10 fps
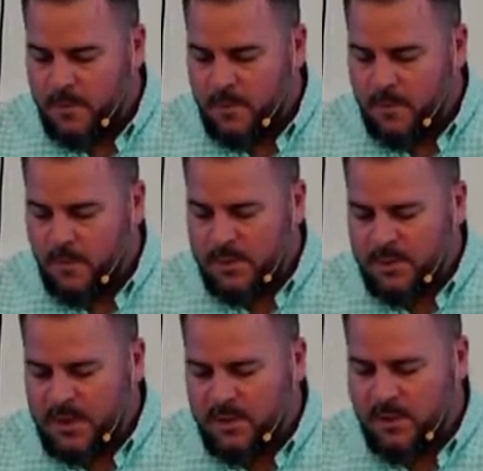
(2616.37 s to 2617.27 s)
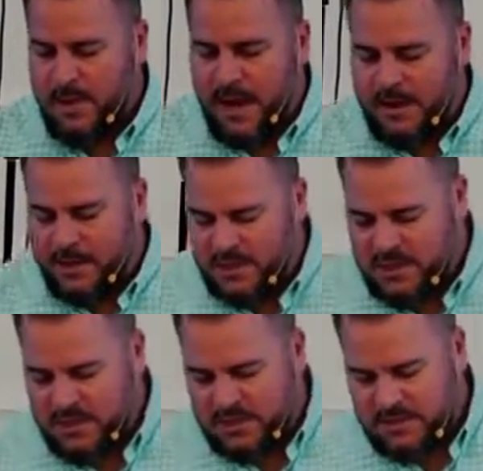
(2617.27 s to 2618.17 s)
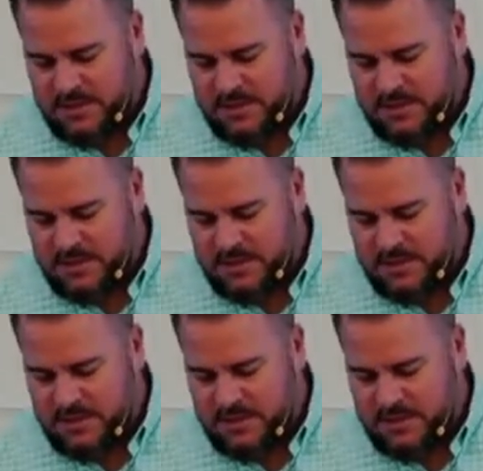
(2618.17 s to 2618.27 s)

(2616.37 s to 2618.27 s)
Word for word: When we think of abiding in Jesus,